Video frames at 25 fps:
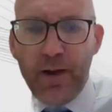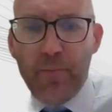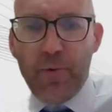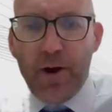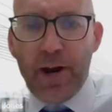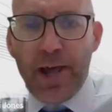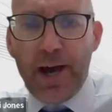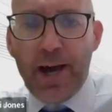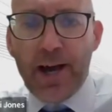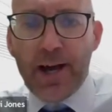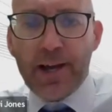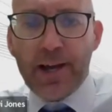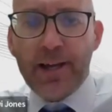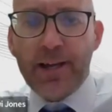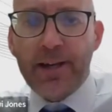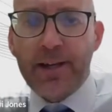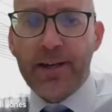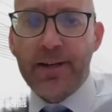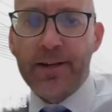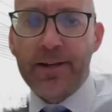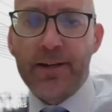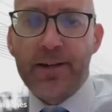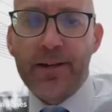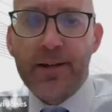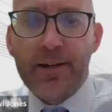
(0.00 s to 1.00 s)
And when
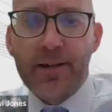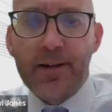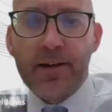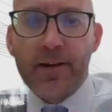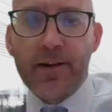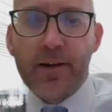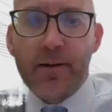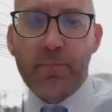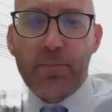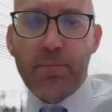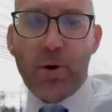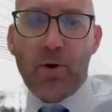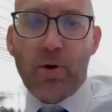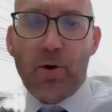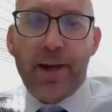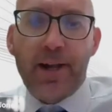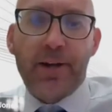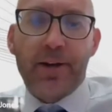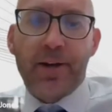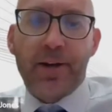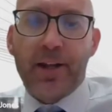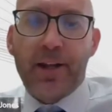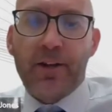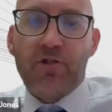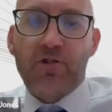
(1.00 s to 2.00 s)
I brought
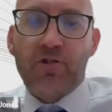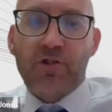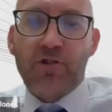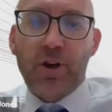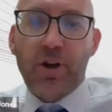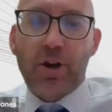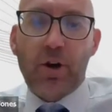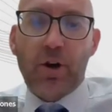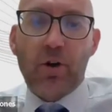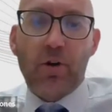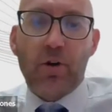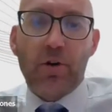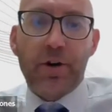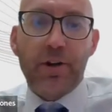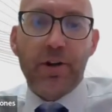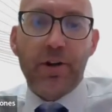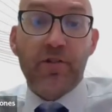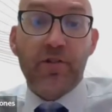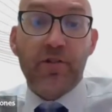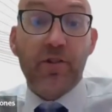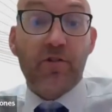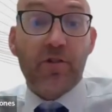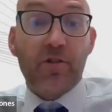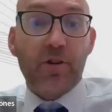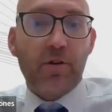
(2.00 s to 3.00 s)
in an external
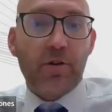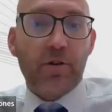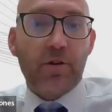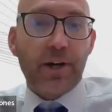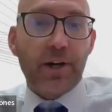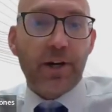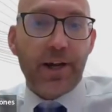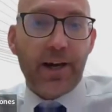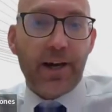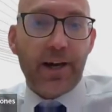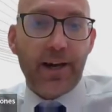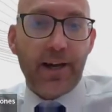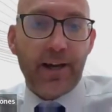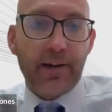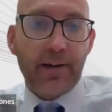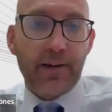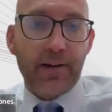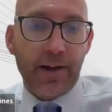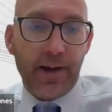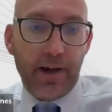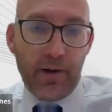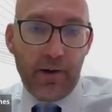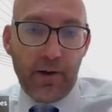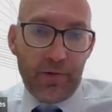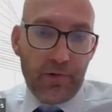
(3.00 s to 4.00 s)
auditor to look at our
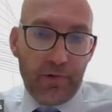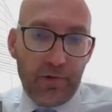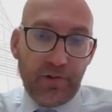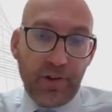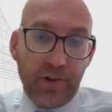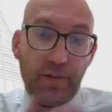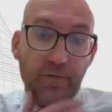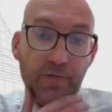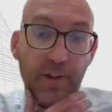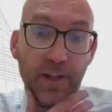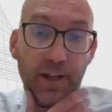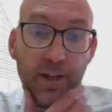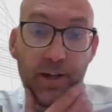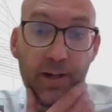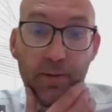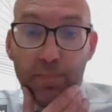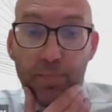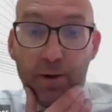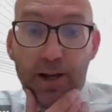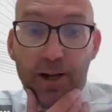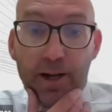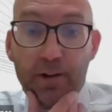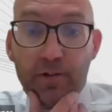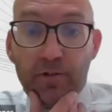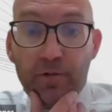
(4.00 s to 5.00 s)
health and safety
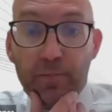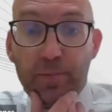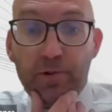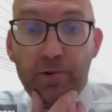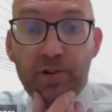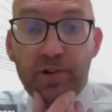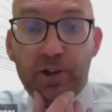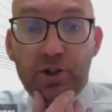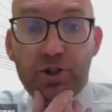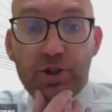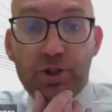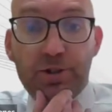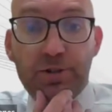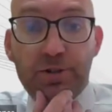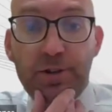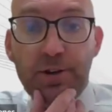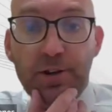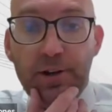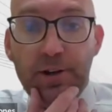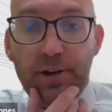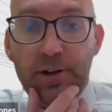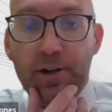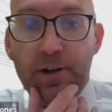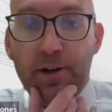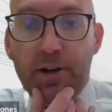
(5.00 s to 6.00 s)
compliance position,
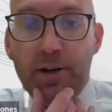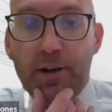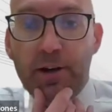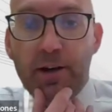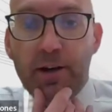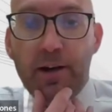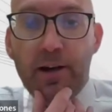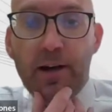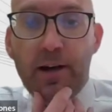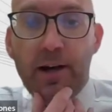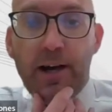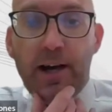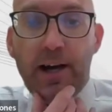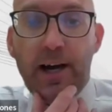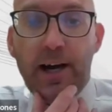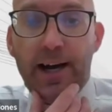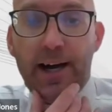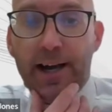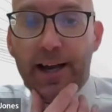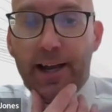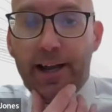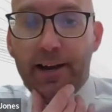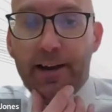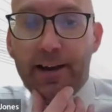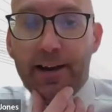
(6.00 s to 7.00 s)

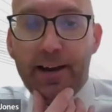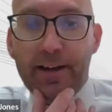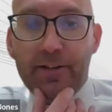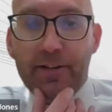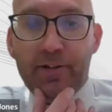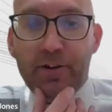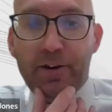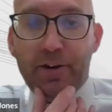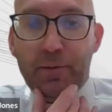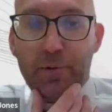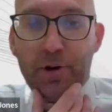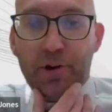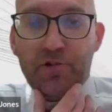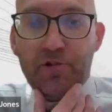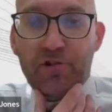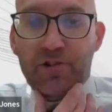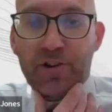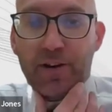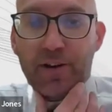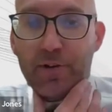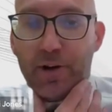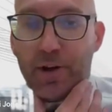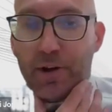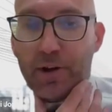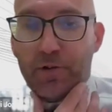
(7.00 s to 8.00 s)
I ended up with a
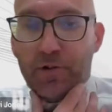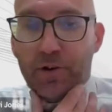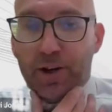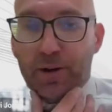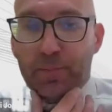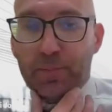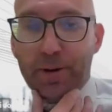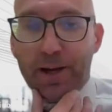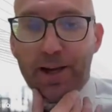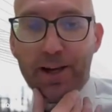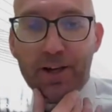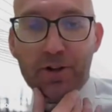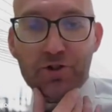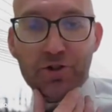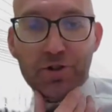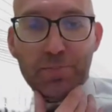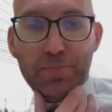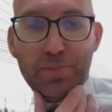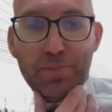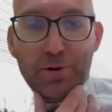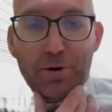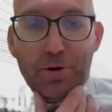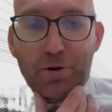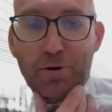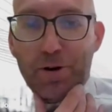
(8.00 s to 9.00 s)
73-page
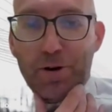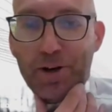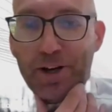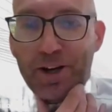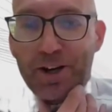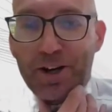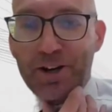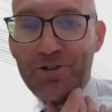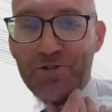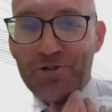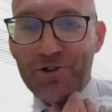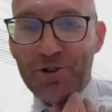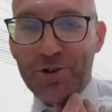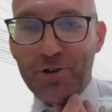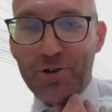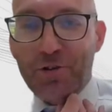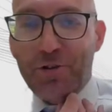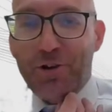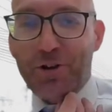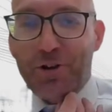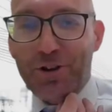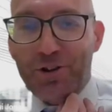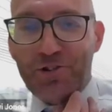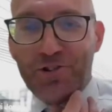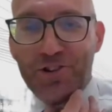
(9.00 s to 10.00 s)
report and
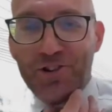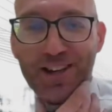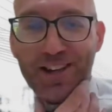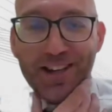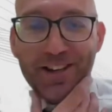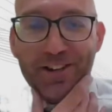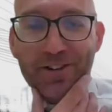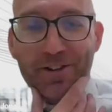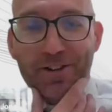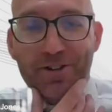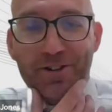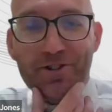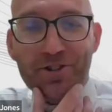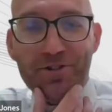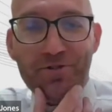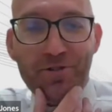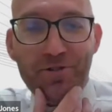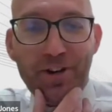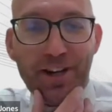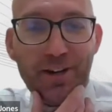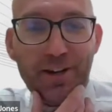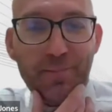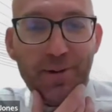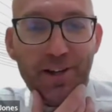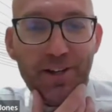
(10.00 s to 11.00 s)
113
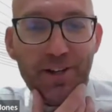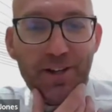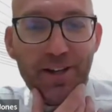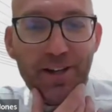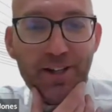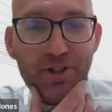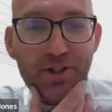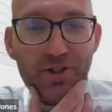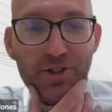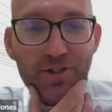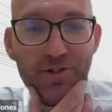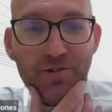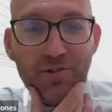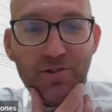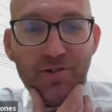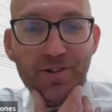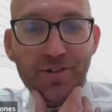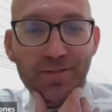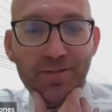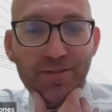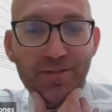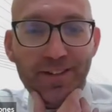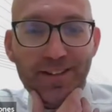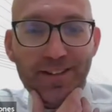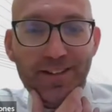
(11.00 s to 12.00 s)
urgent
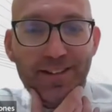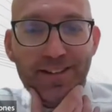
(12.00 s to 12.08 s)
recommendations.